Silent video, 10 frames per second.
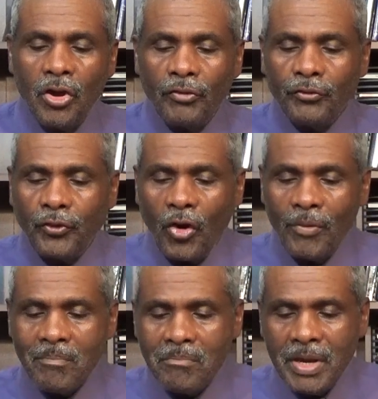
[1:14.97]

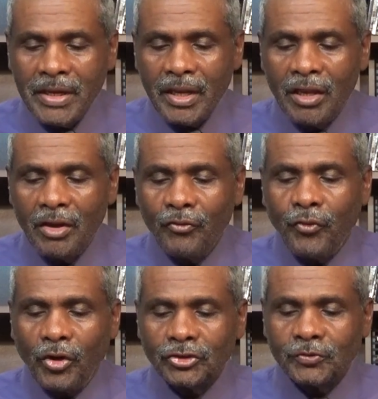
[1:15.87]
For many
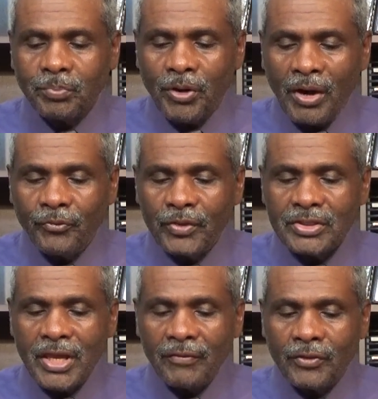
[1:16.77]
false
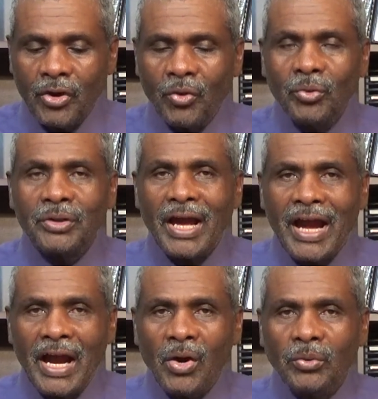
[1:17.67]
prophets have gone
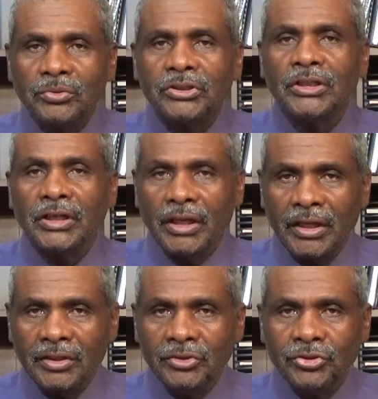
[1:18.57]
out
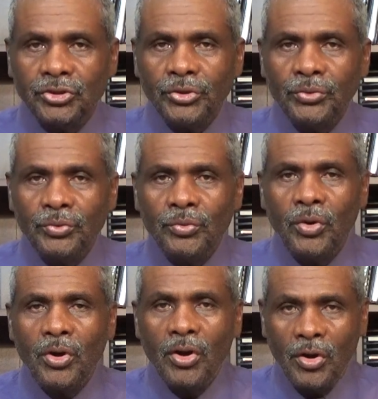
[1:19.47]
into
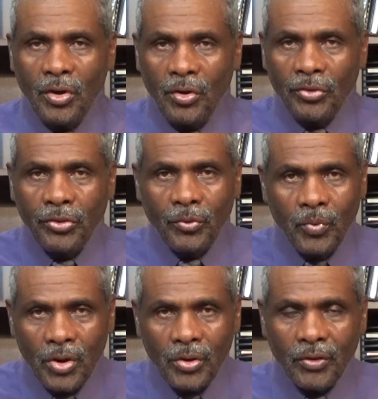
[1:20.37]
the
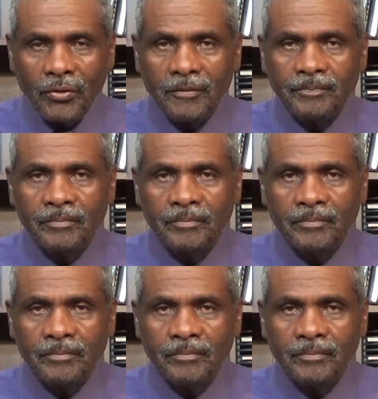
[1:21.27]
world."